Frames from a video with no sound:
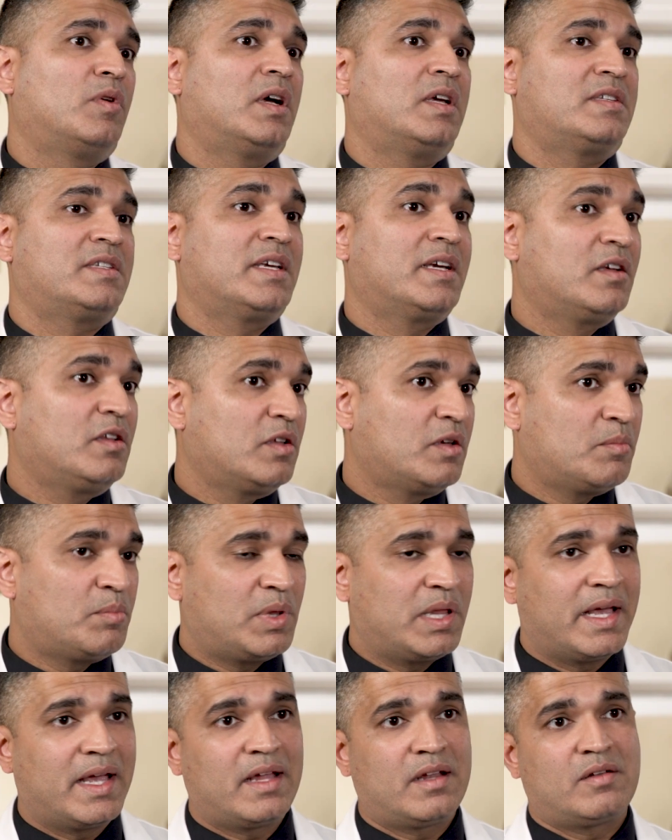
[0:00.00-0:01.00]
a single
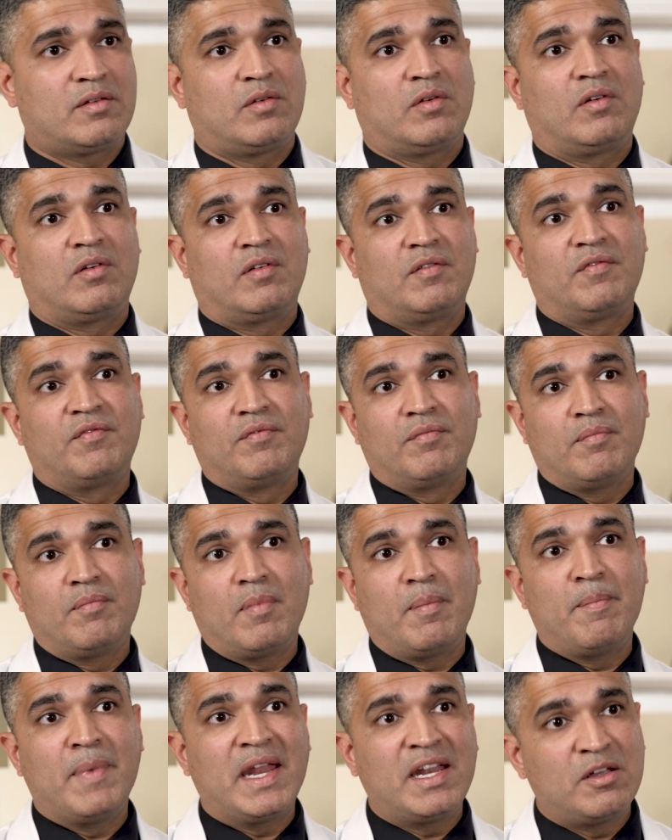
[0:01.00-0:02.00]
implant or
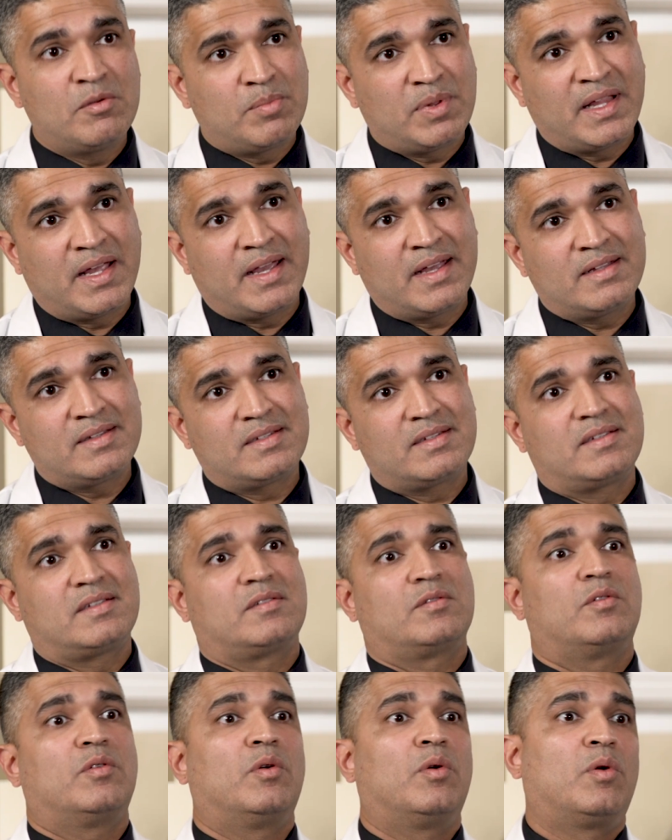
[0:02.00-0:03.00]
many
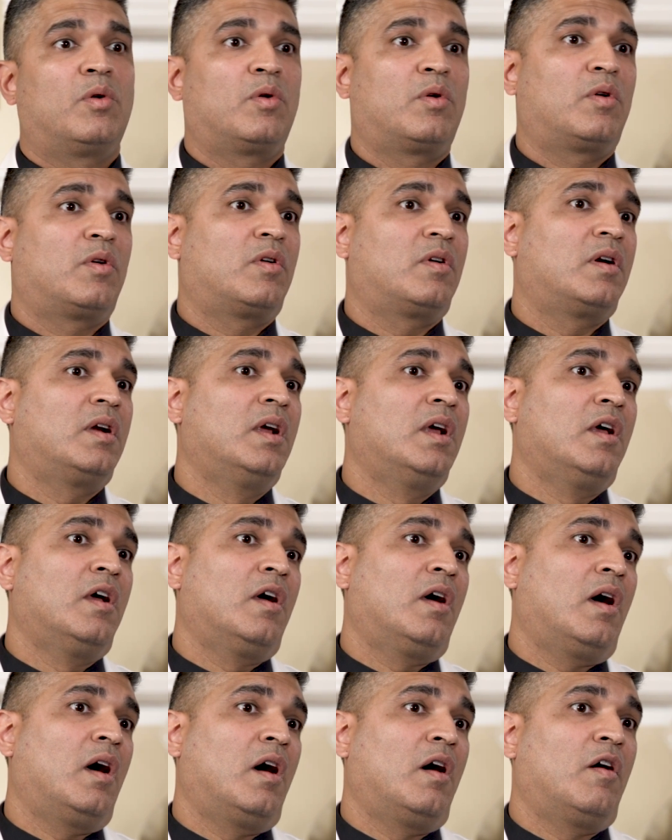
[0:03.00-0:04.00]
implants, or
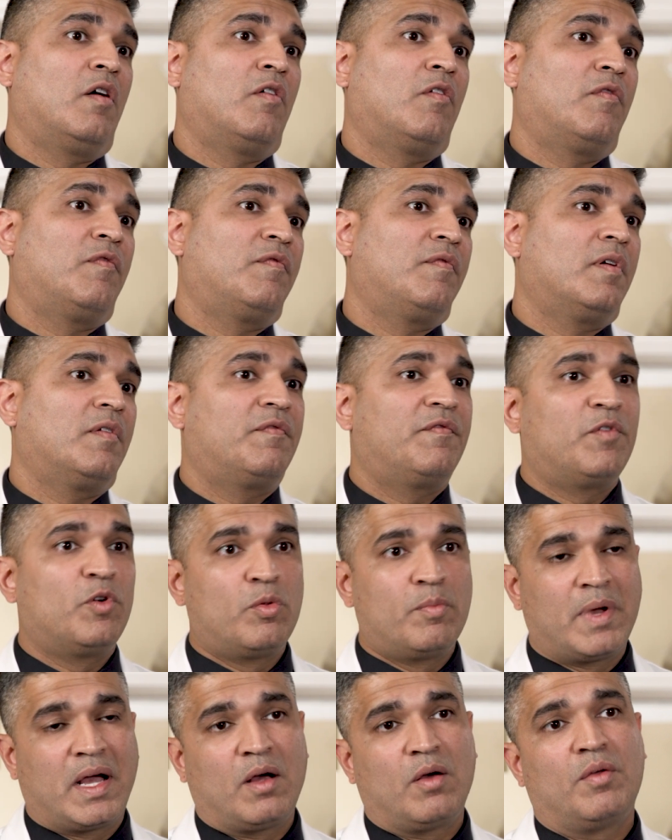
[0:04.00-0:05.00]

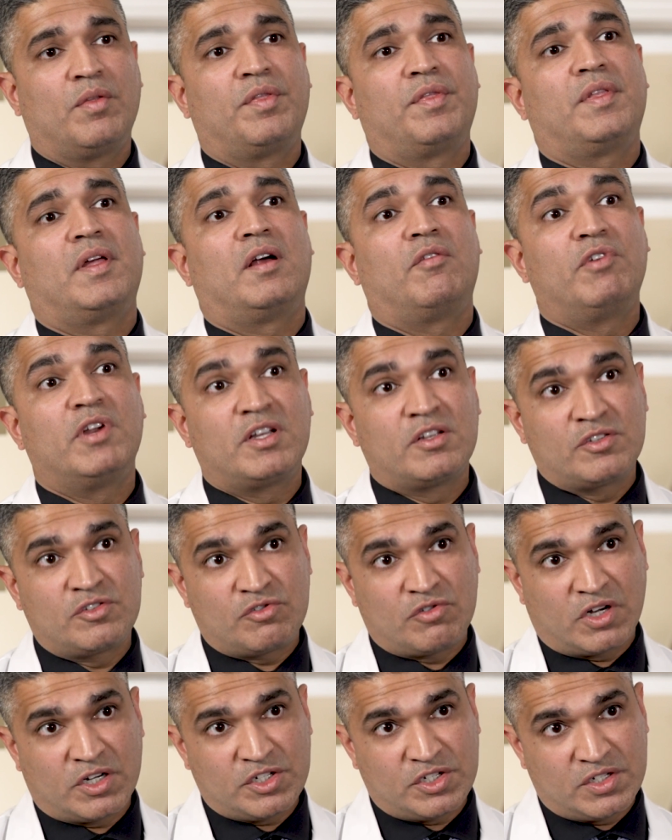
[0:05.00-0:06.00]
full mouth
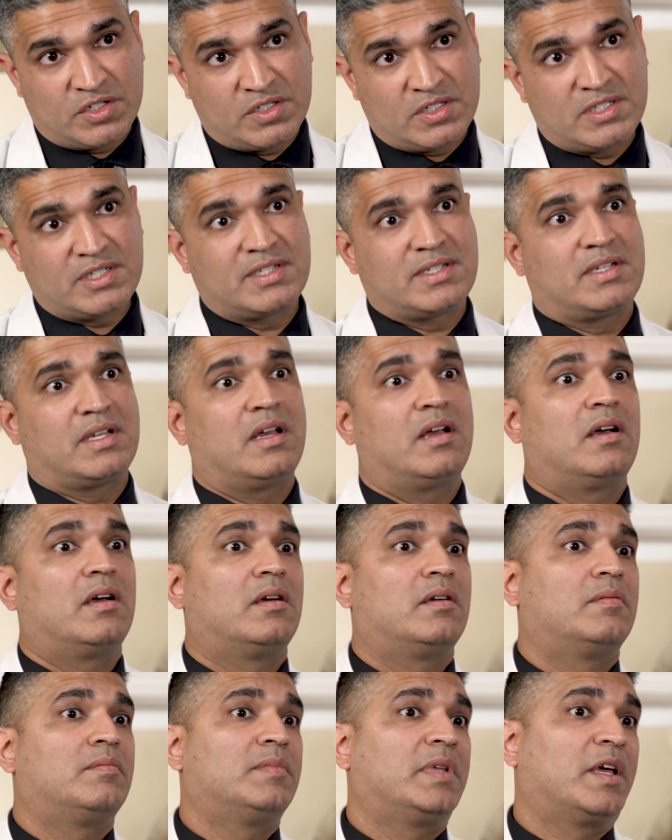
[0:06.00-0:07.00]
reconstructions
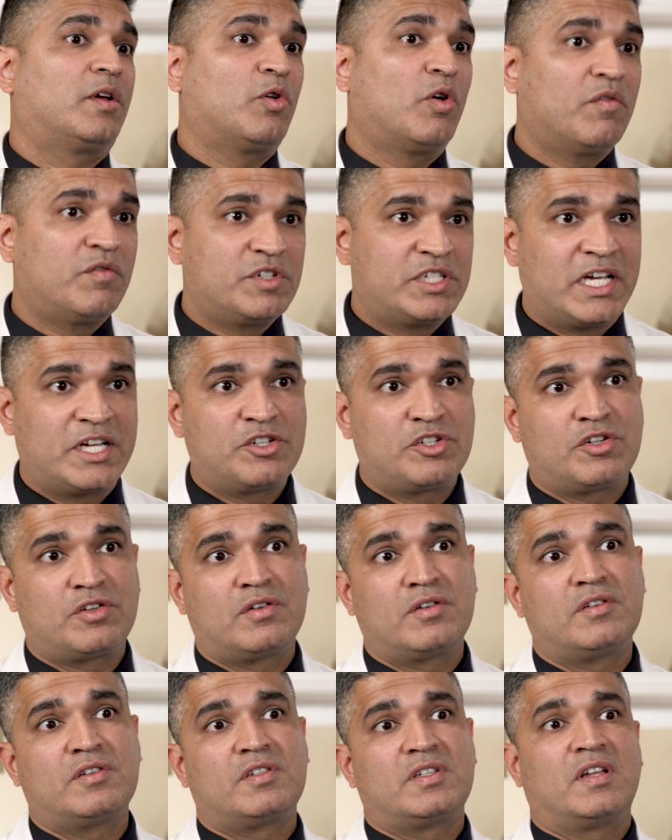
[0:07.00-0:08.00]
like
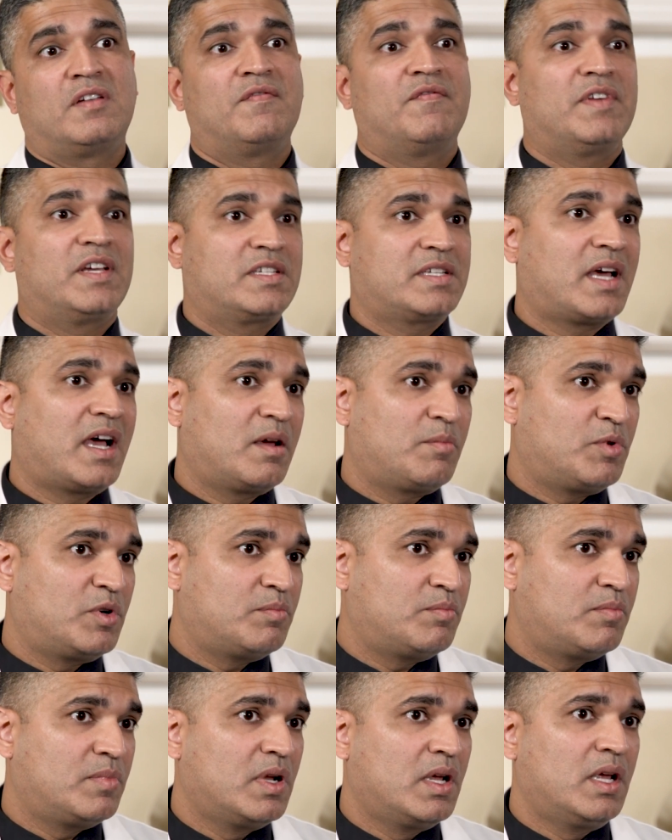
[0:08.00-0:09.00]
overdentures and fixed
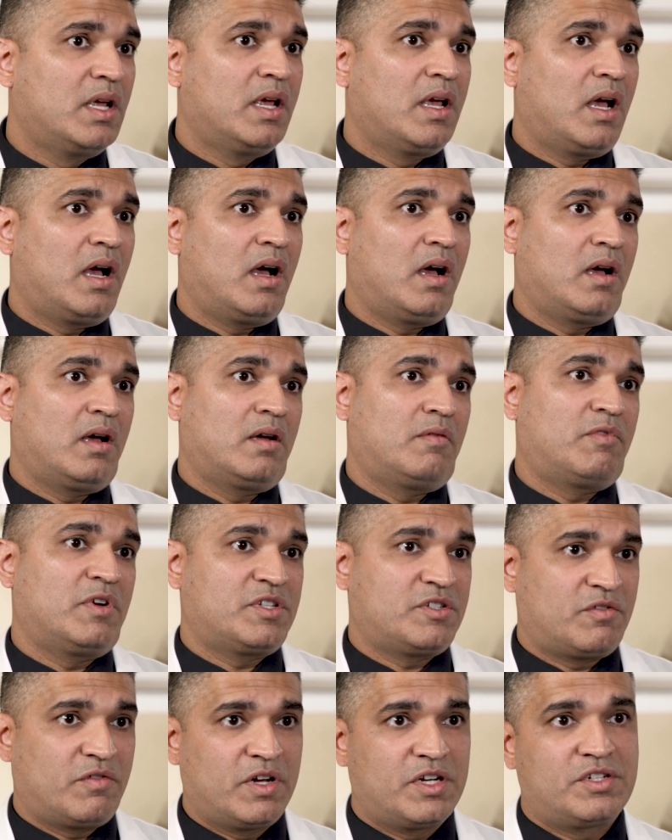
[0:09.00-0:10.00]
hybrid
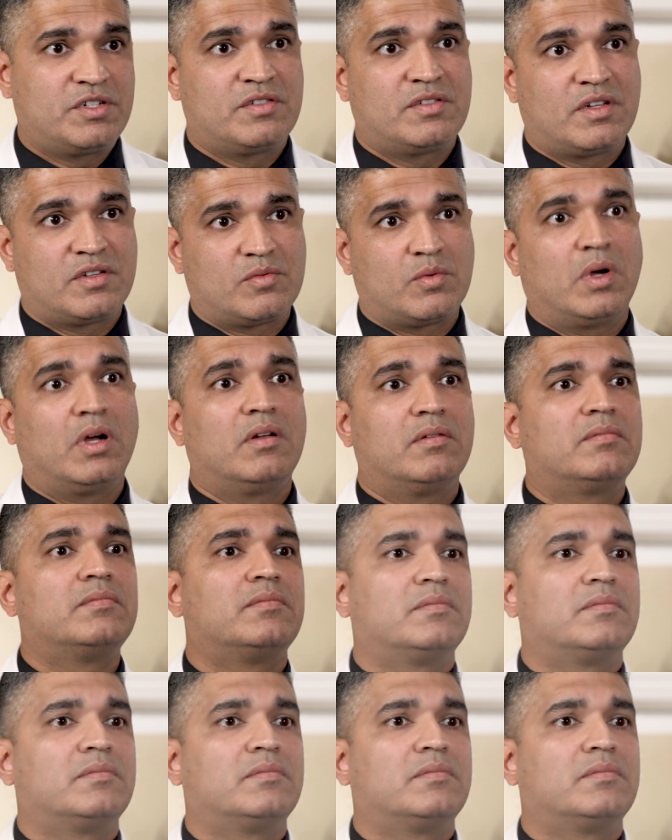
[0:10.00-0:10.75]
restorations as well.